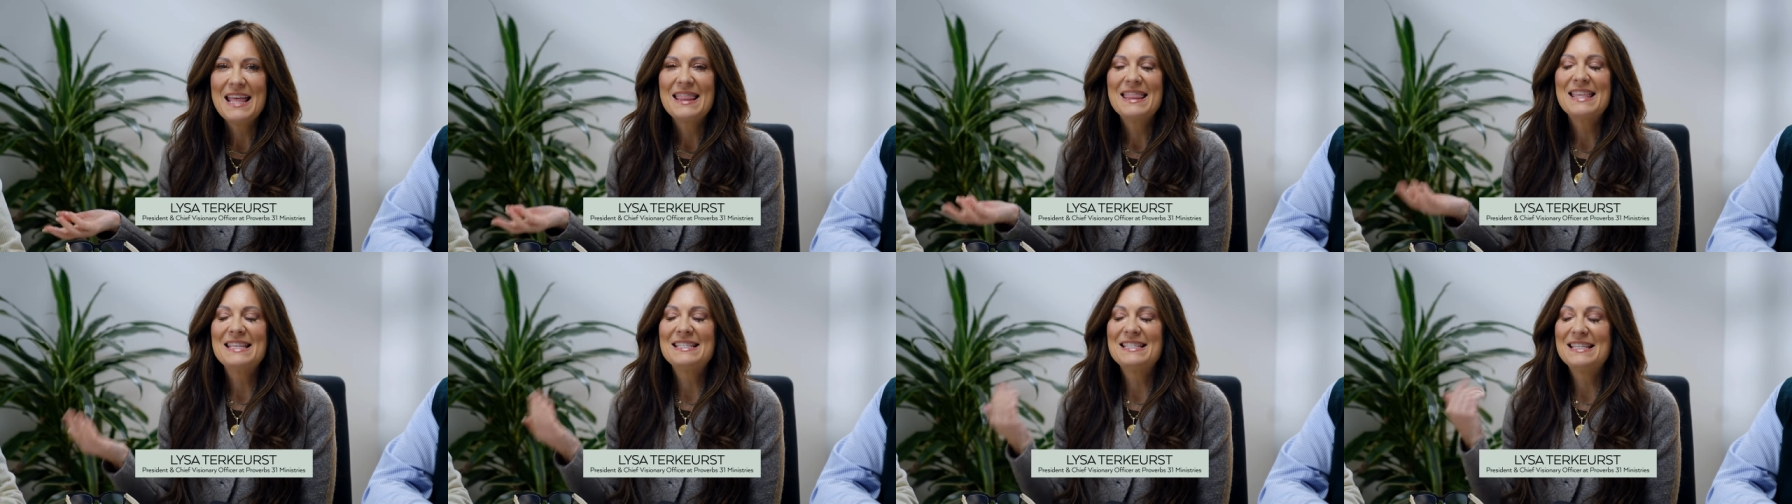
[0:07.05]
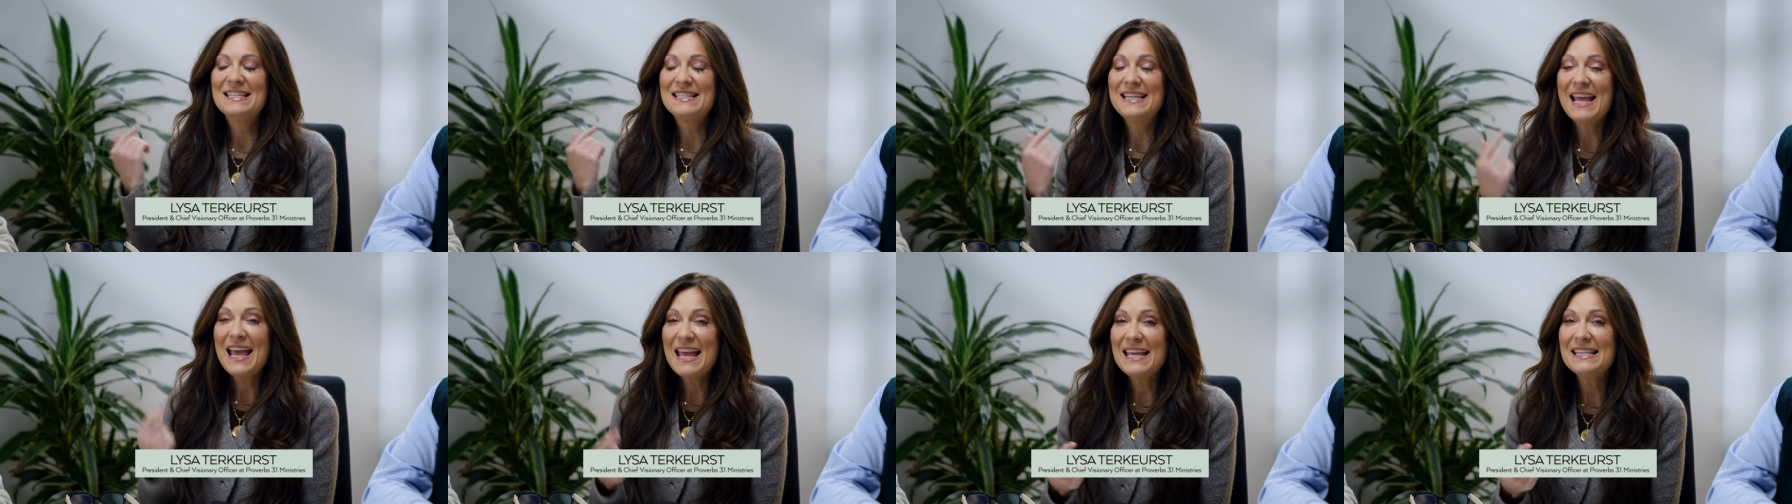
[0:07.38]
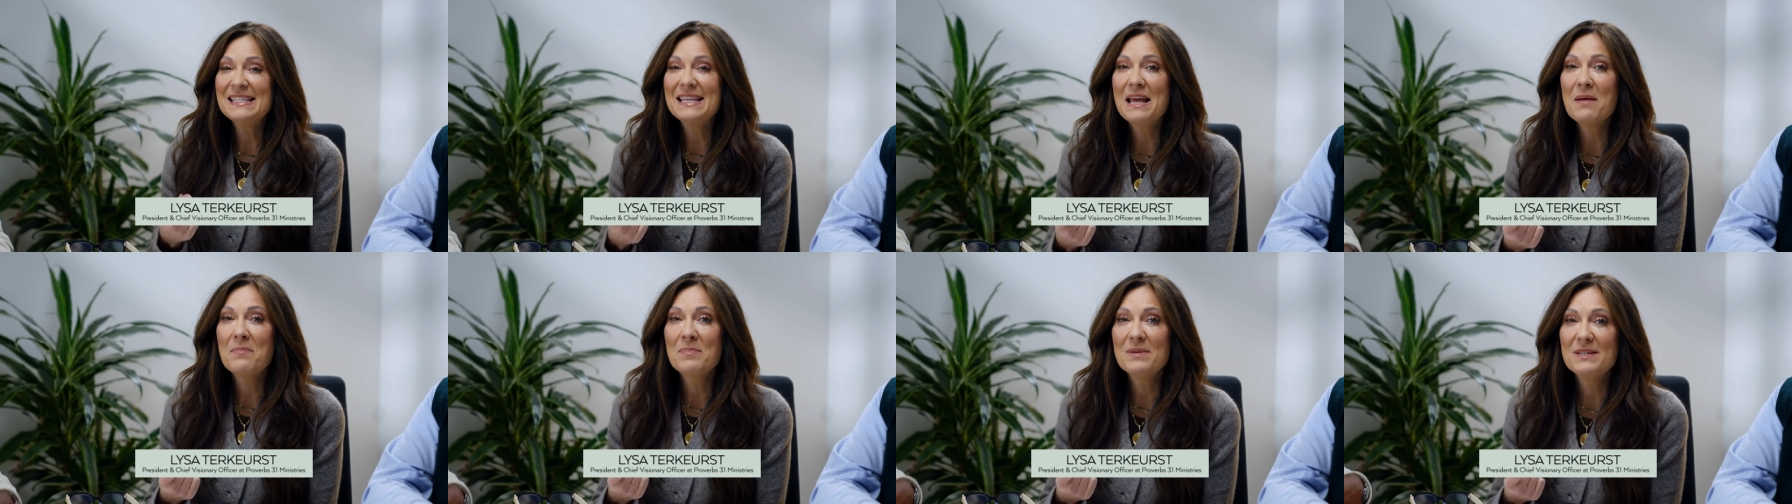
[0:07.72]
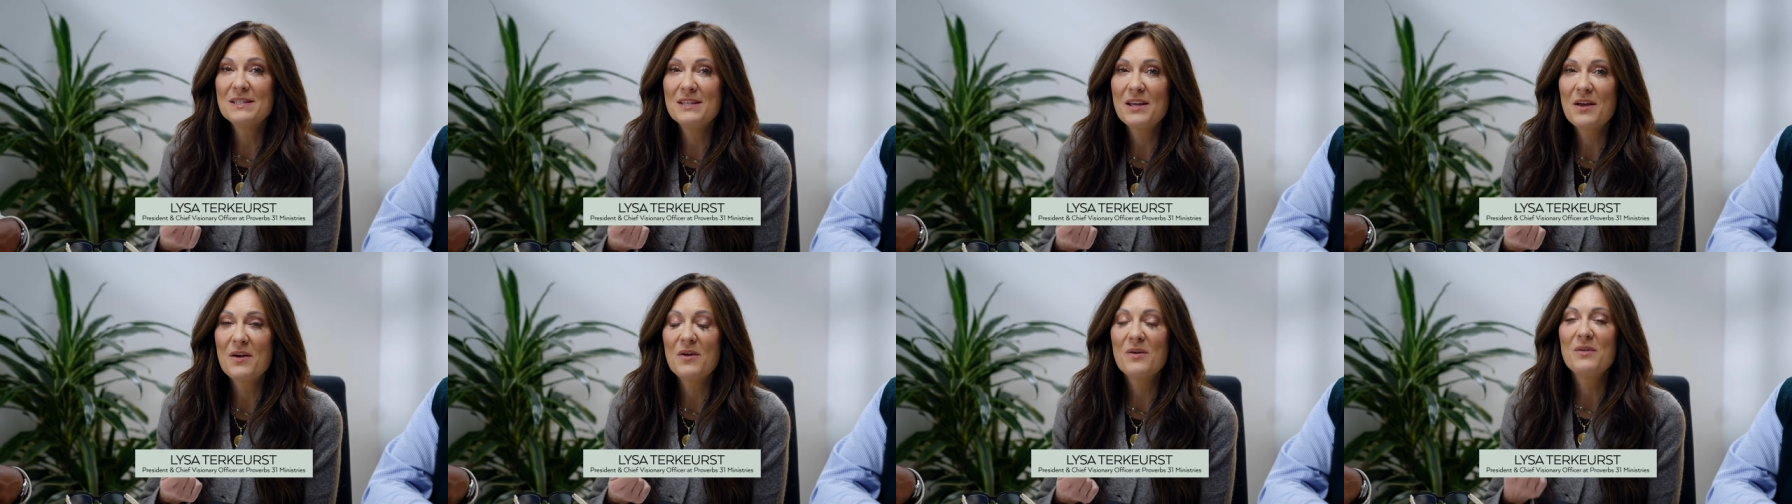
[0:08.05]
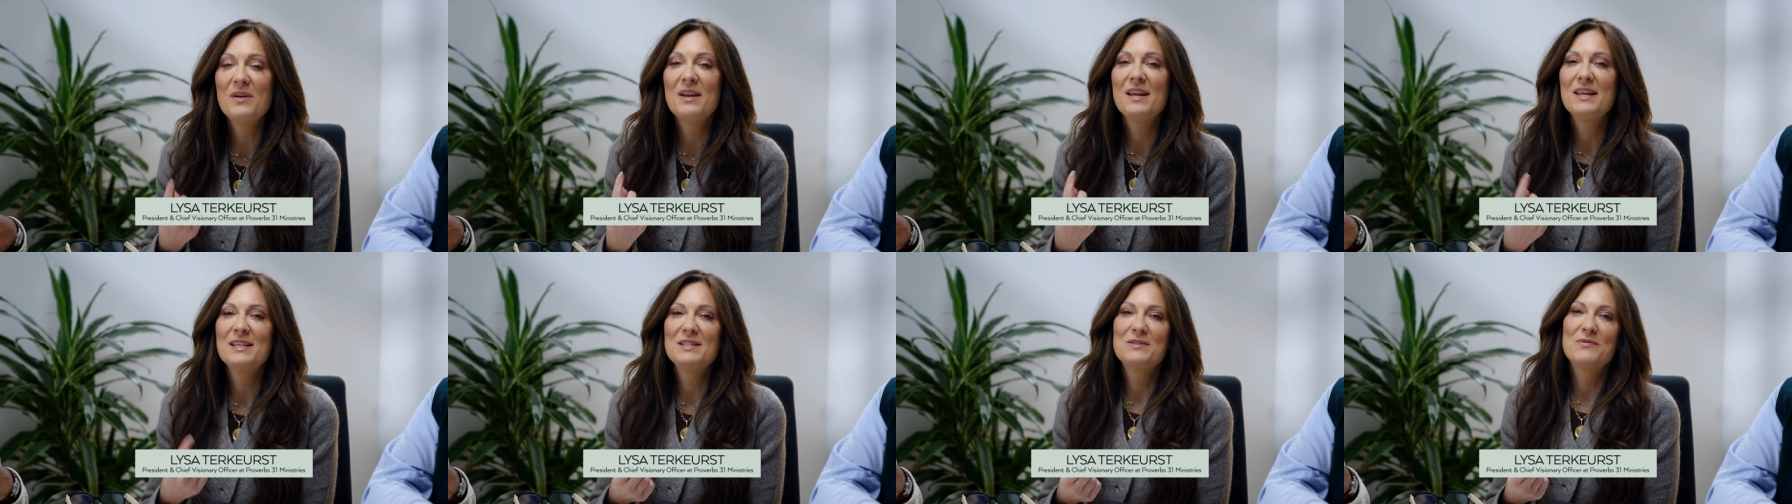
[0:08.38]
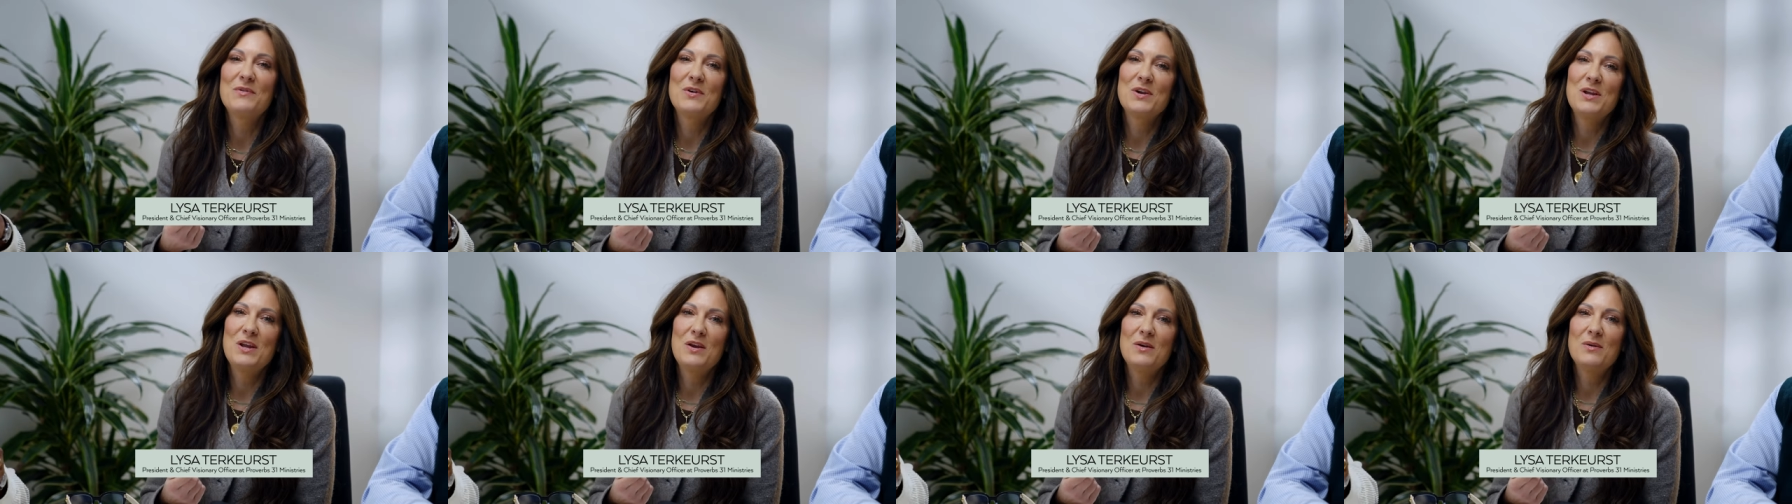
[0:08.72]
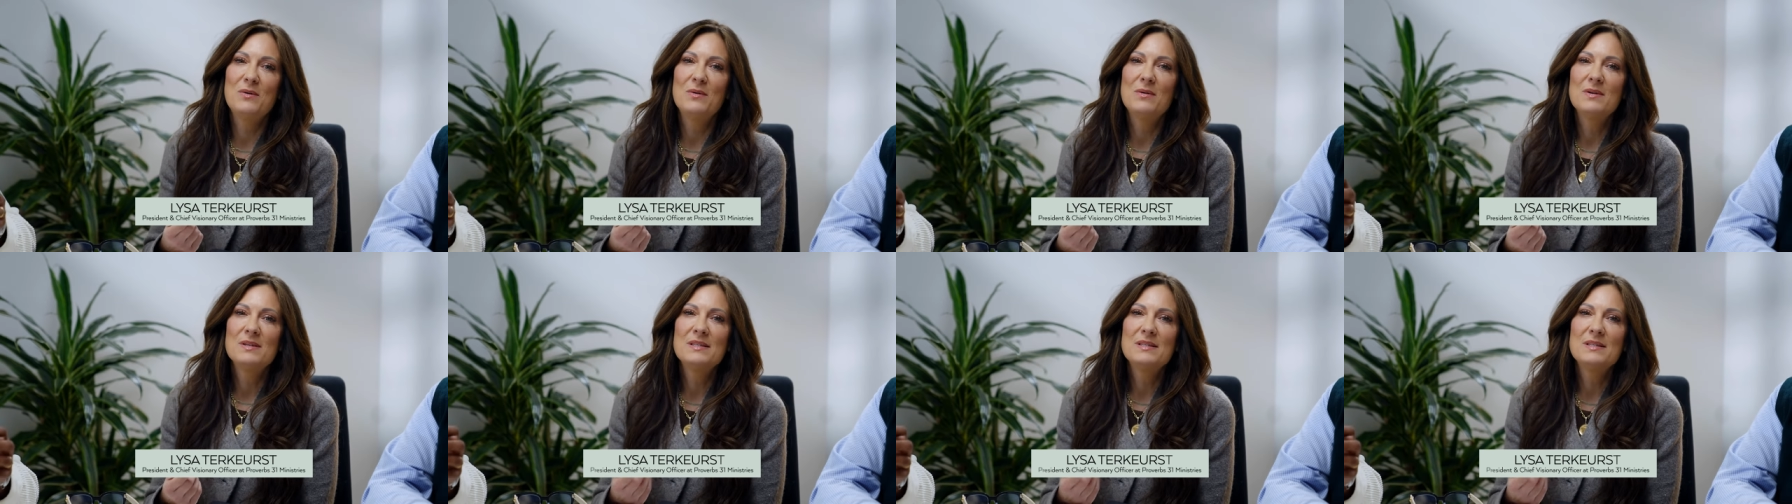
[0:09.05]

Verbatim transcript: Then today's episode is for you.